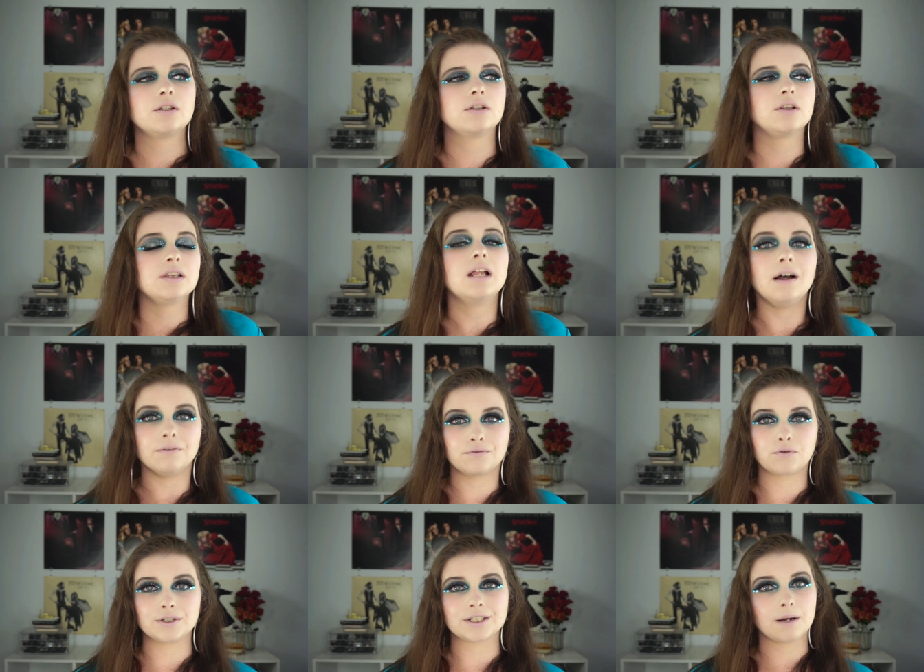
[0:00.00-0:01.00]

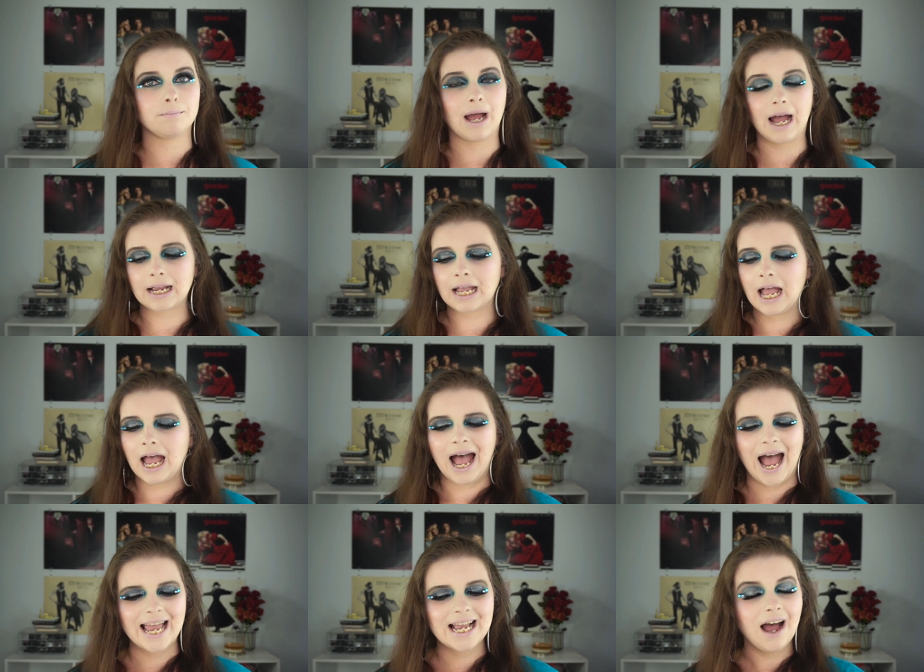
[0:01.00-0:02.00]
love for it to come back.
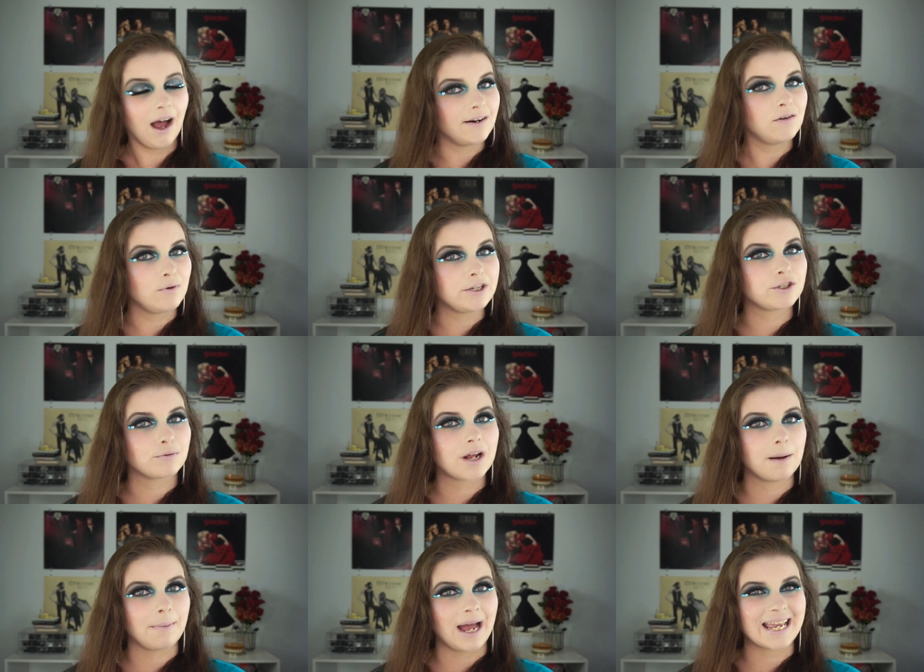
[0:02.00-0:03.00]
I kind of wish it would
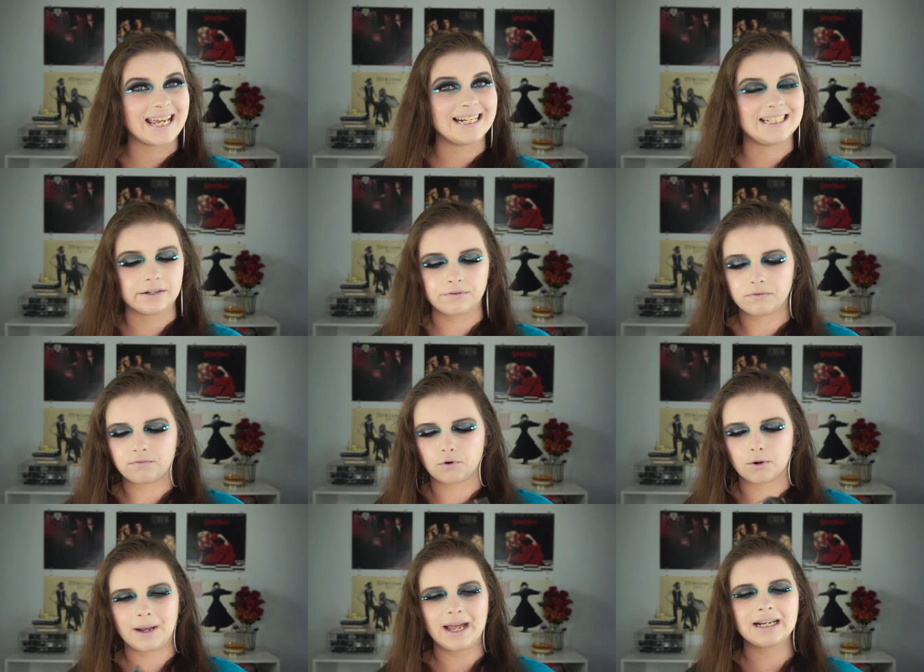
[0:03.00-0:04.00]
come back in a different
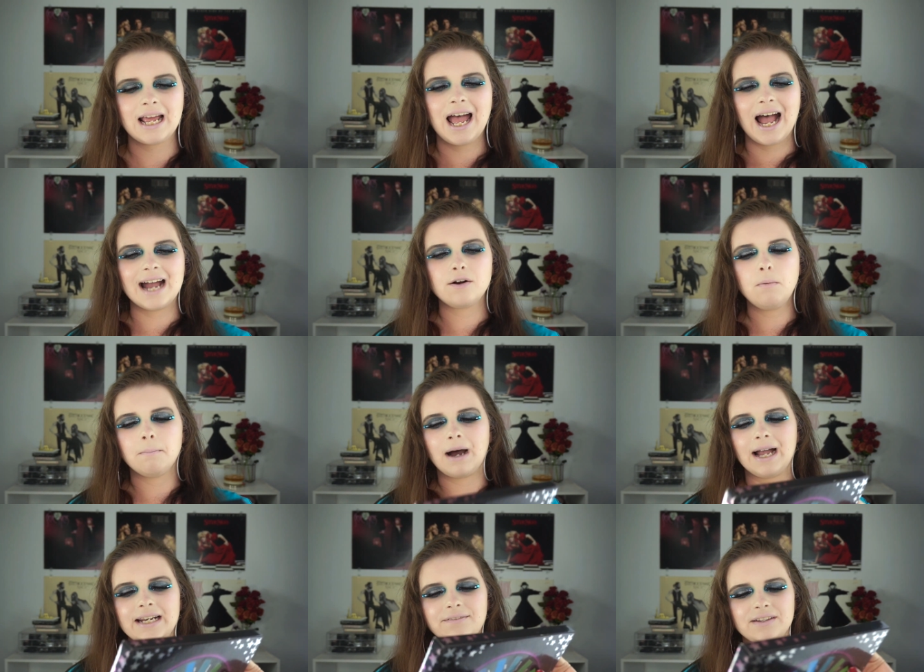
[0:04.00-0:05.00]
format. I don't
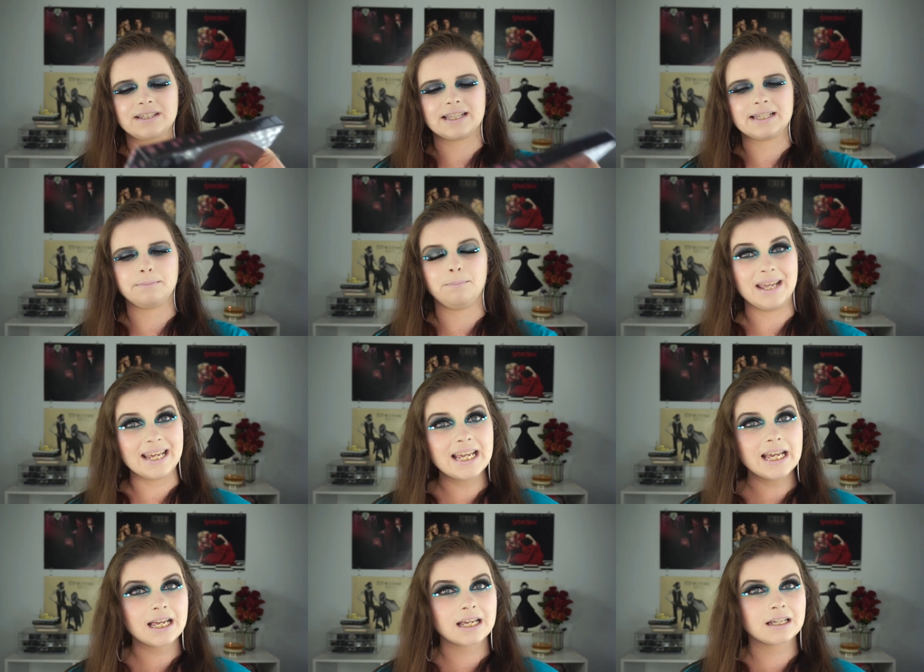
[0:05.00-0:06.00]
mind if it's this big.